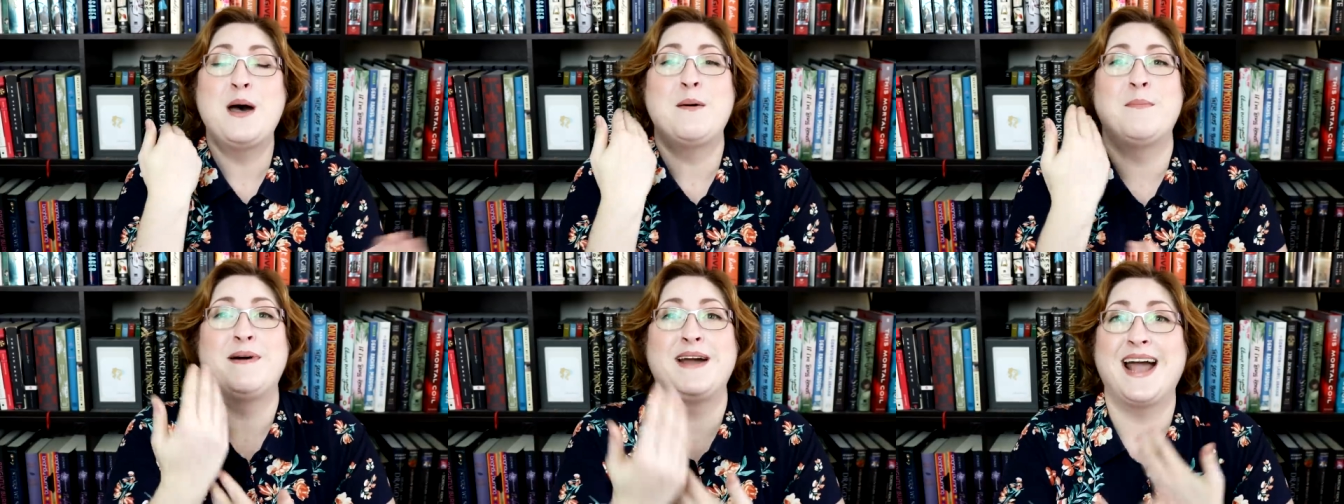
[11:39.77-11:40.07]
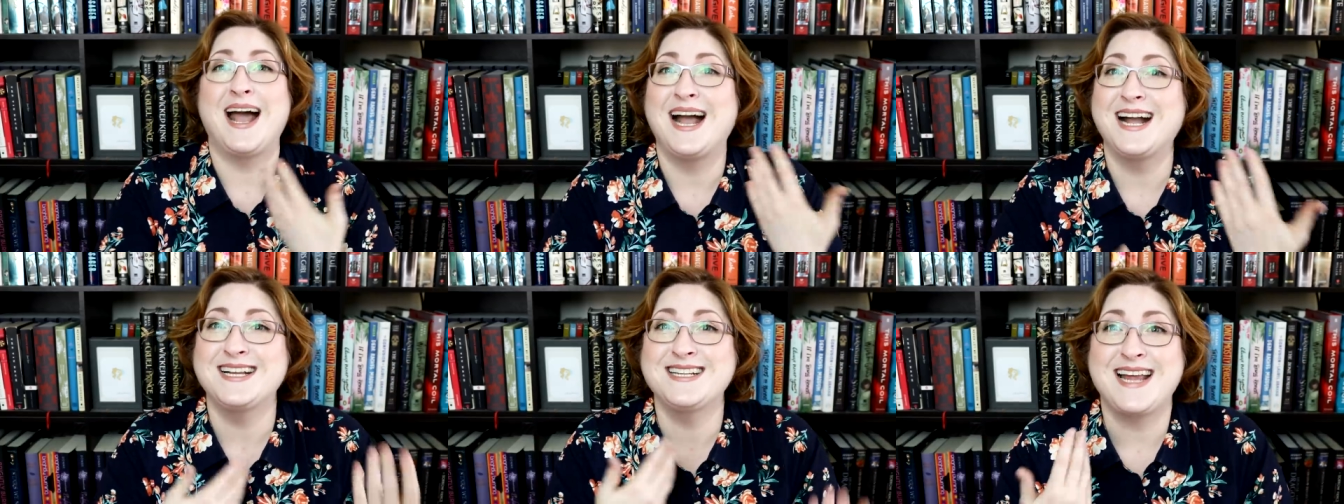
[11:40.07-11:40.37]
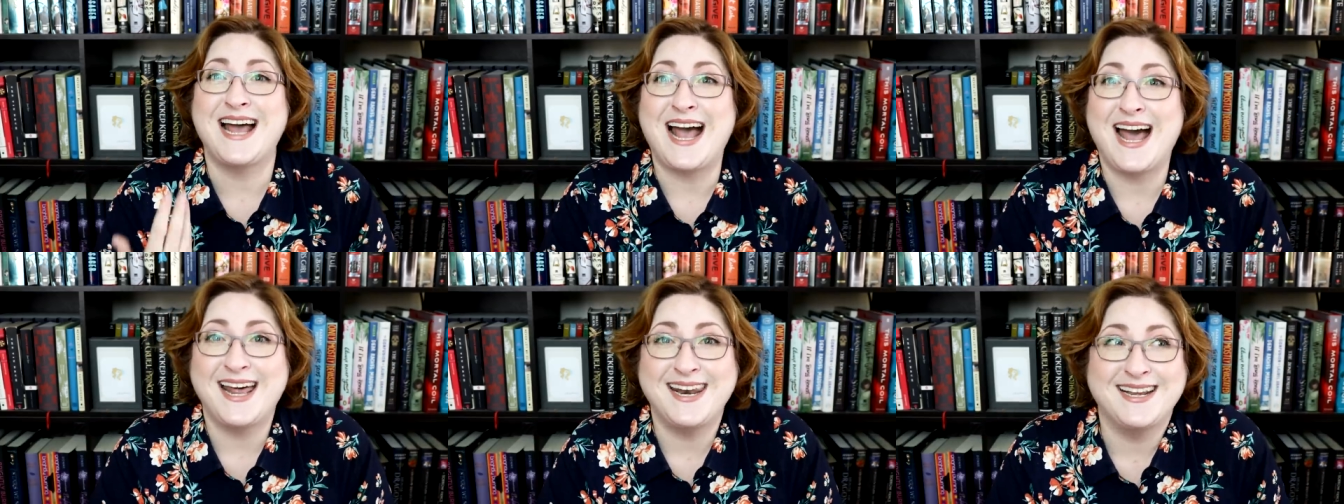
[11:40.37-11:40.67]
by add
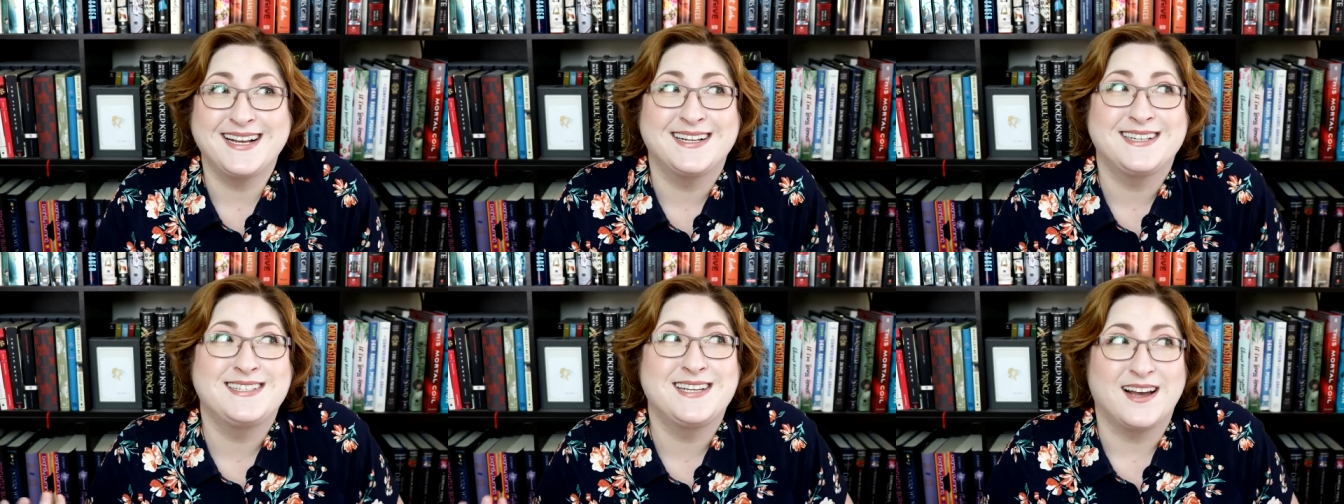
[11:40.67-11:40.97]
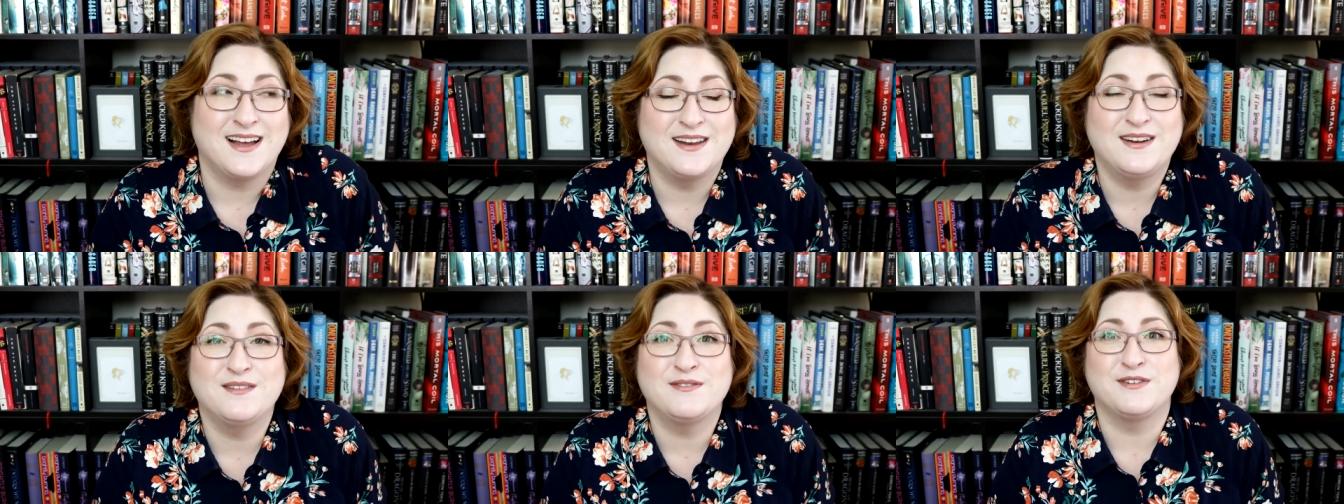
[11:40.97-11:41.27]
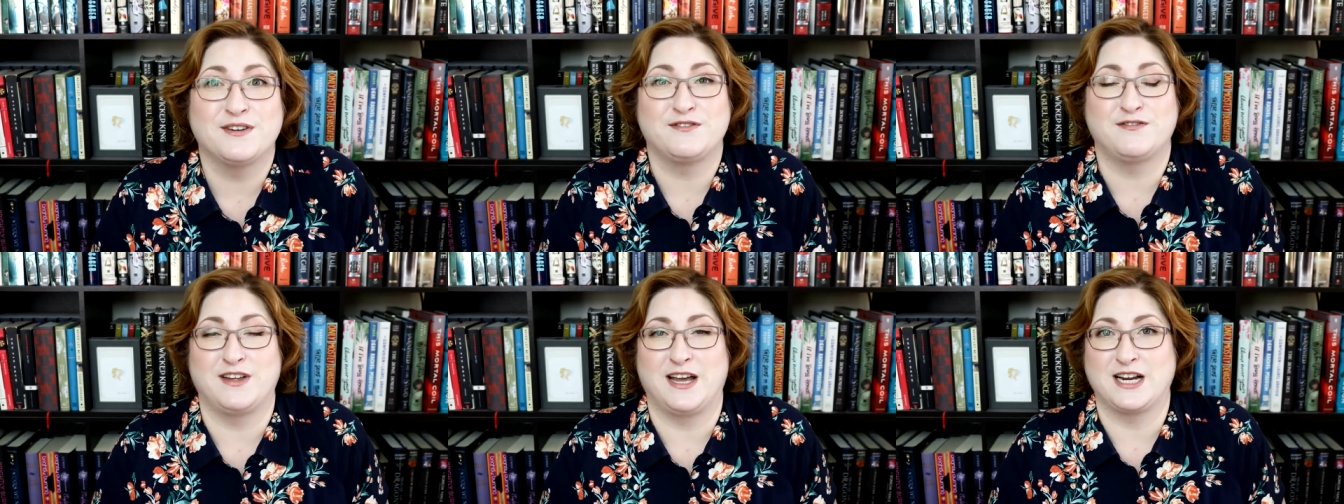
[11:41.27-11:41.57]
adding a ton of
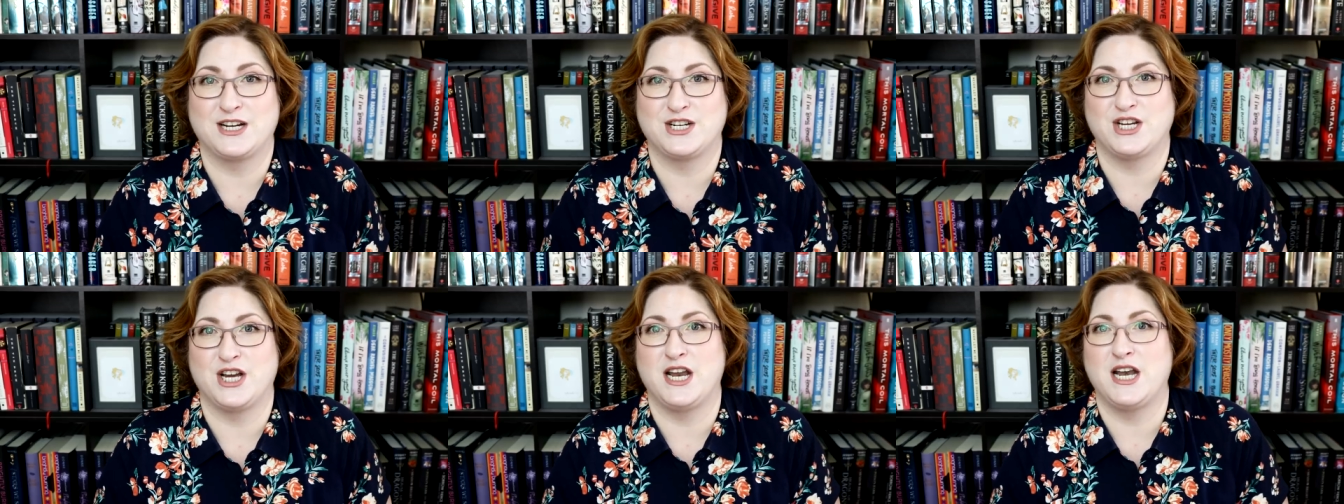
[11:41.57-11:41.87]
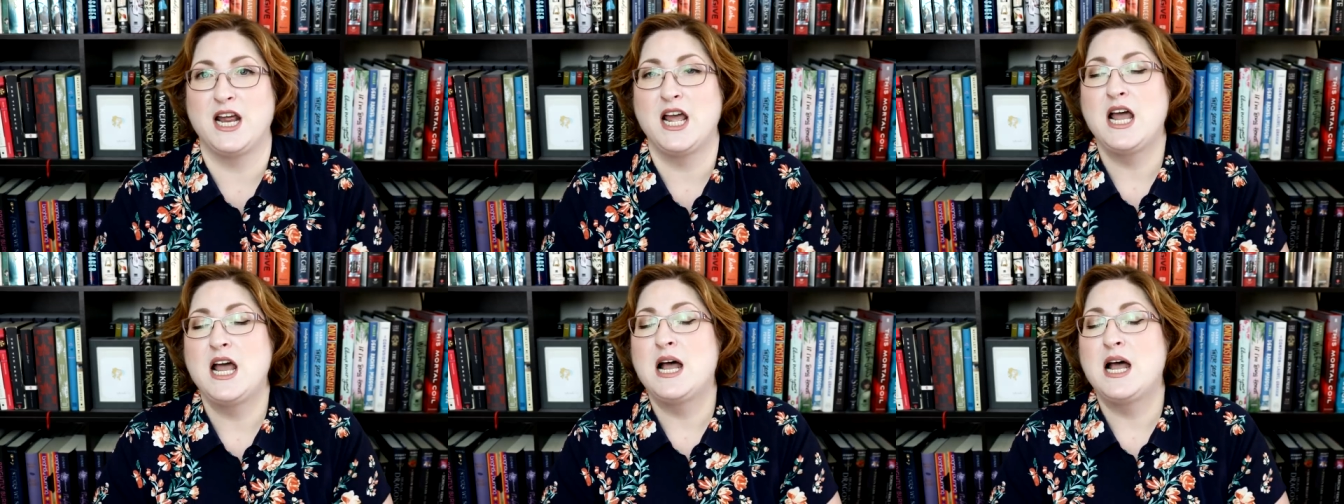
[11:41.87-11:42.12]
reflection.